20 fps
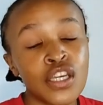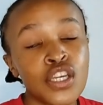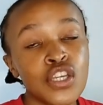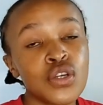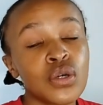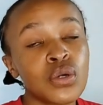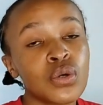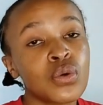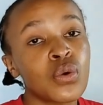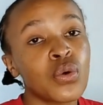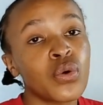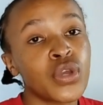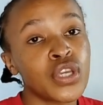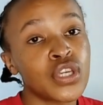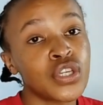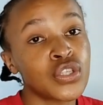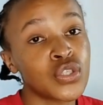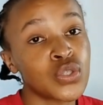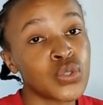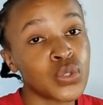you're
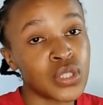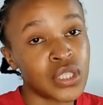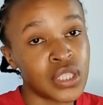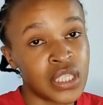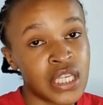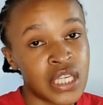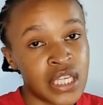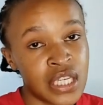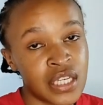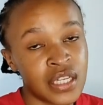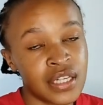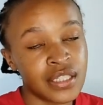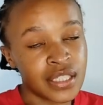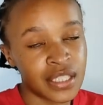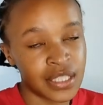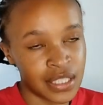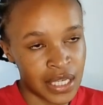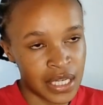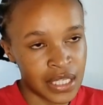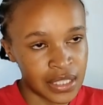going to see
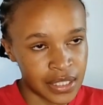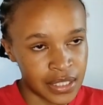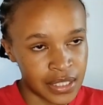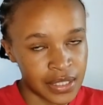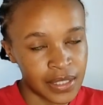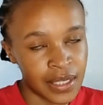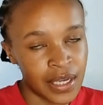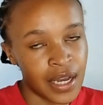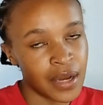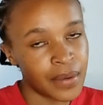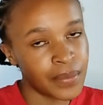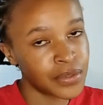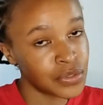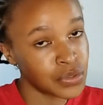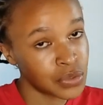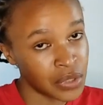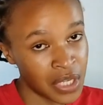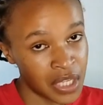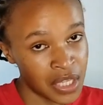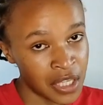results. Are we
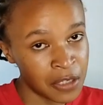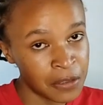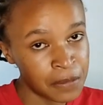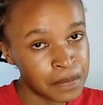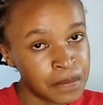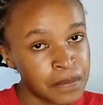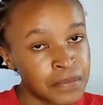together?